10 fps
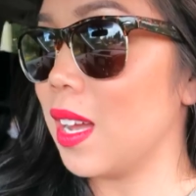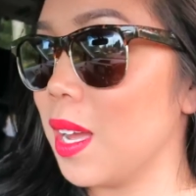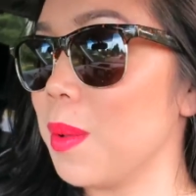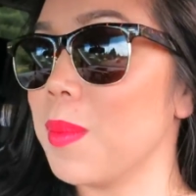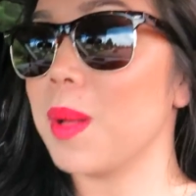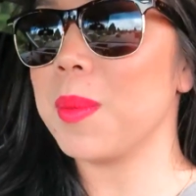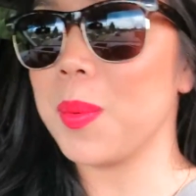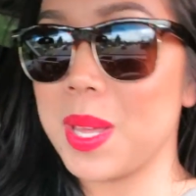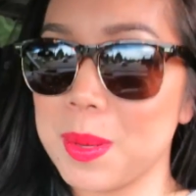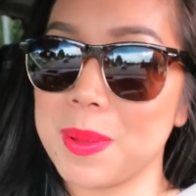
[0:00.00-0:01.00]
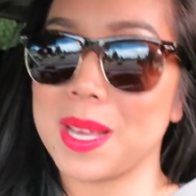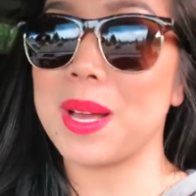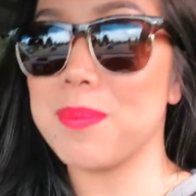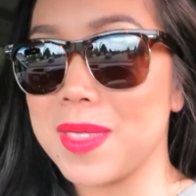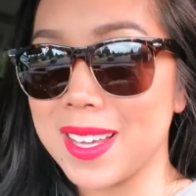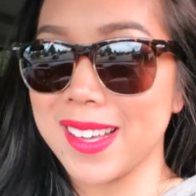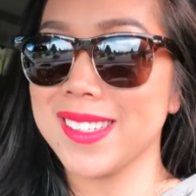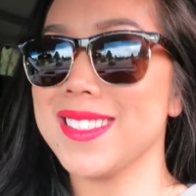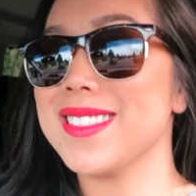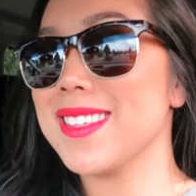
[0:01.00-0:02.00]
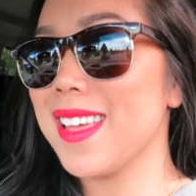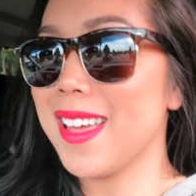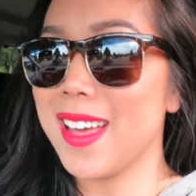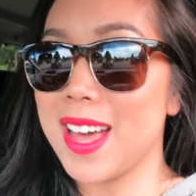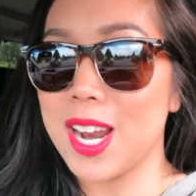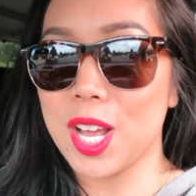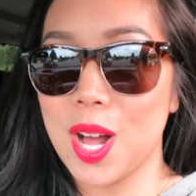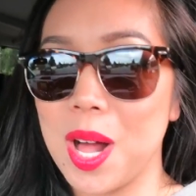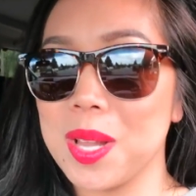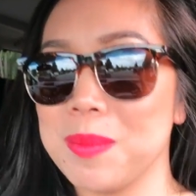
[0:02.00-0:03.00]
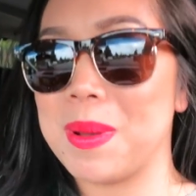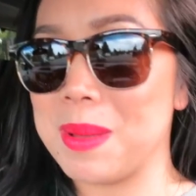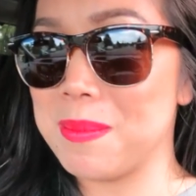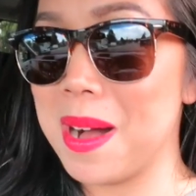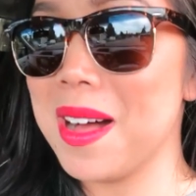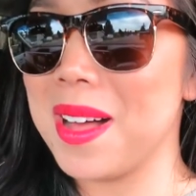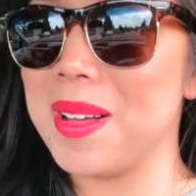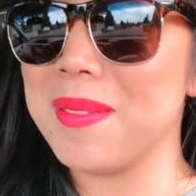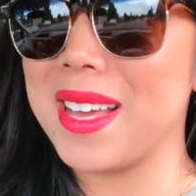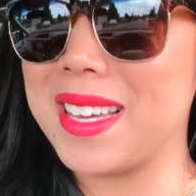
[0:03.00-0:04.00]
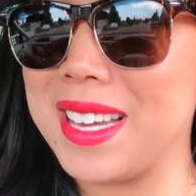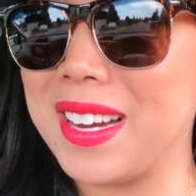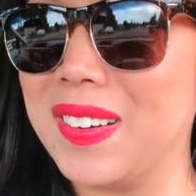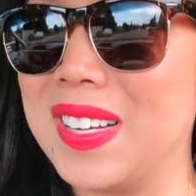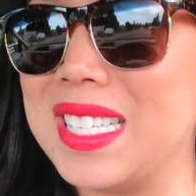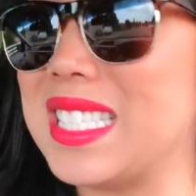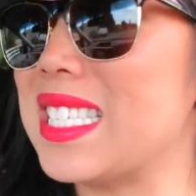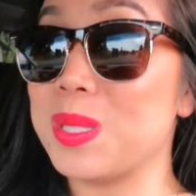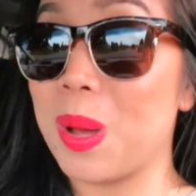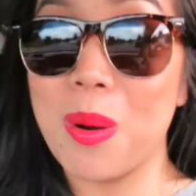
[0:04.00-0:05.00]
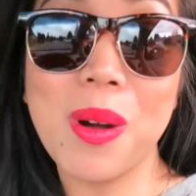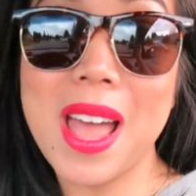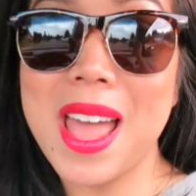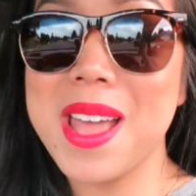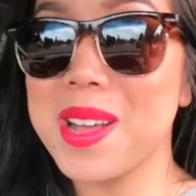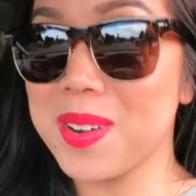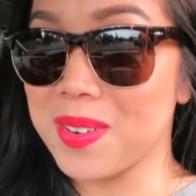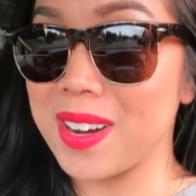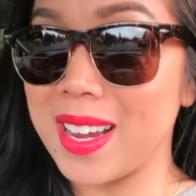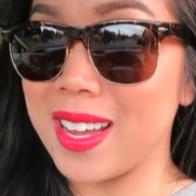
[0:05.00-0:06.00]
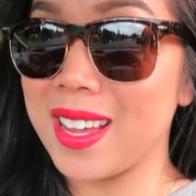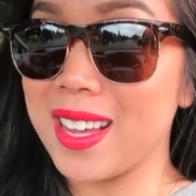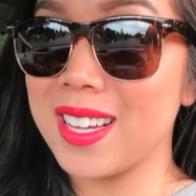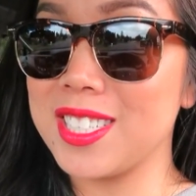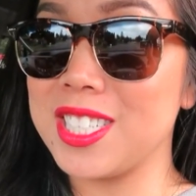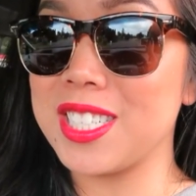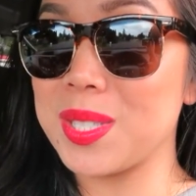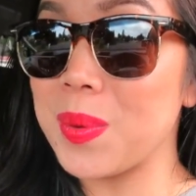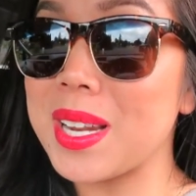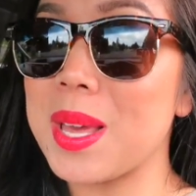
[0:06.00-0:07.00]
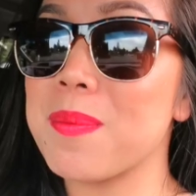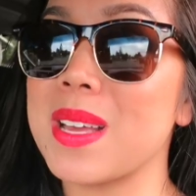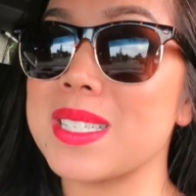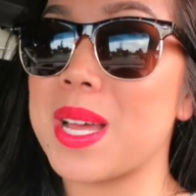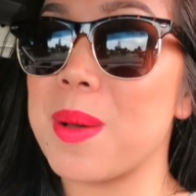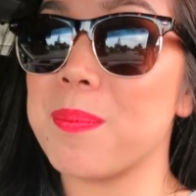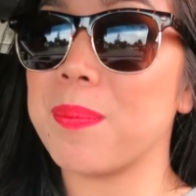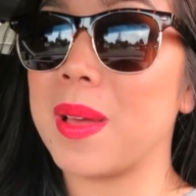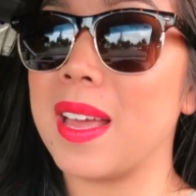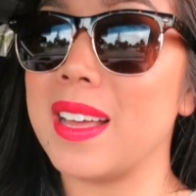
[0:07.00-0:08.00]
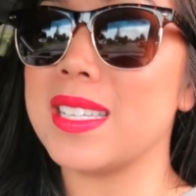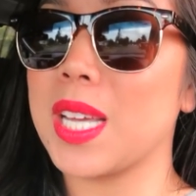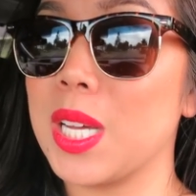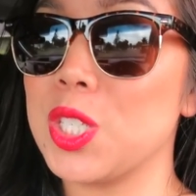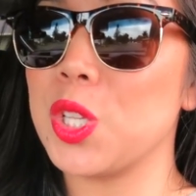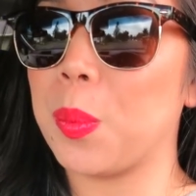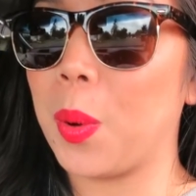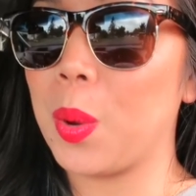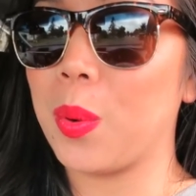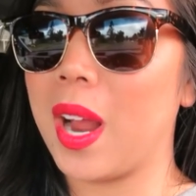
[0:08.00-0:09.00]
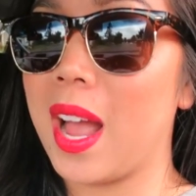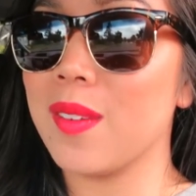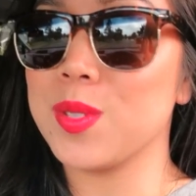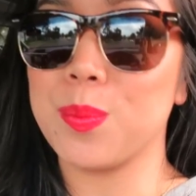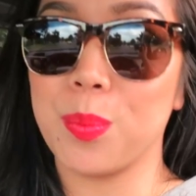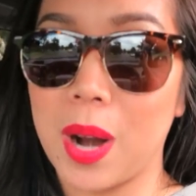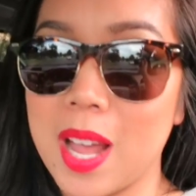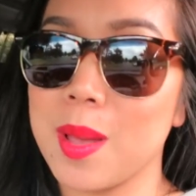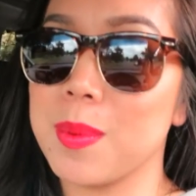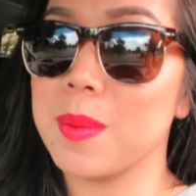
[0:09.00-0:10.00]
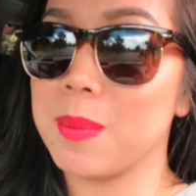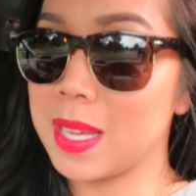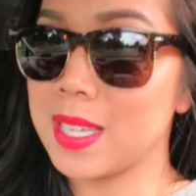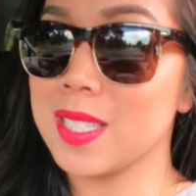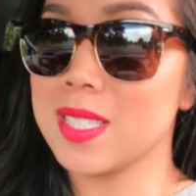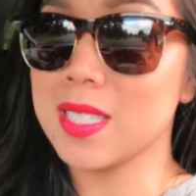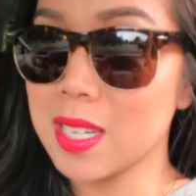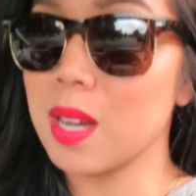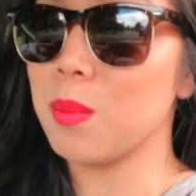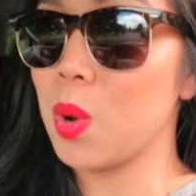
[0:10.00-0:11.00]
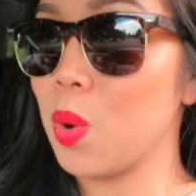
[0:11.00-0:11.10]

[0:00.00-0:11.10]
I'm on my way to pick up the kids and I called my mom and Keira's so angry. She doesn't want to get picked up, but it's gone to the point where I have to bribe my kids to come